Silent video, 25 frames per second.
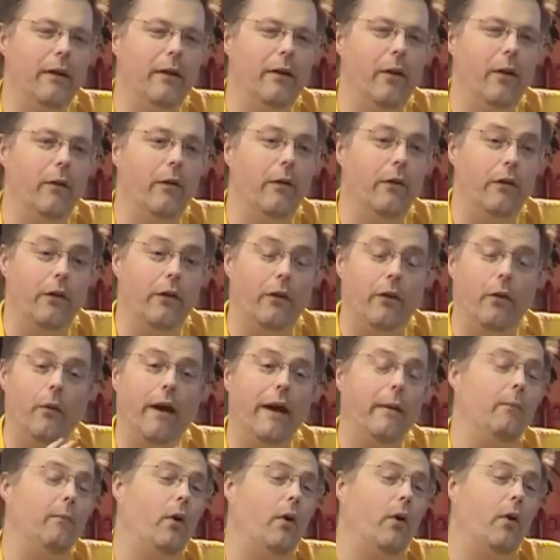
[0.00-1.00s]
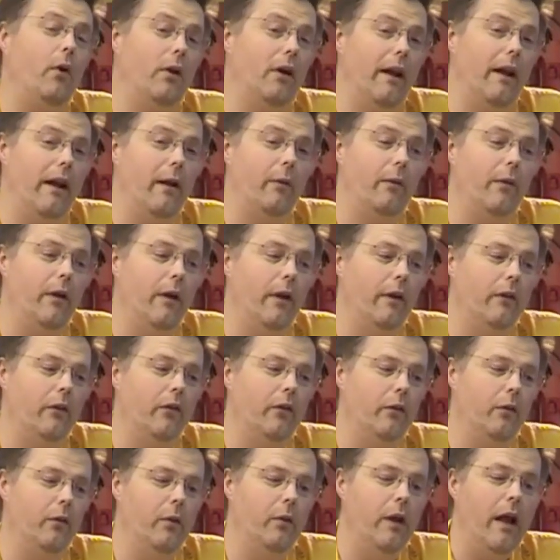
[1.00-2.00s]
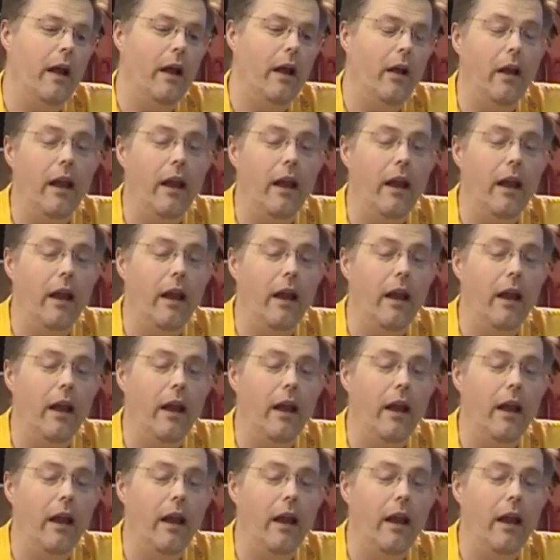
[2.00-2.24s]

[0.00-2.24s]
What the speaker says: you know, there's a great model out there to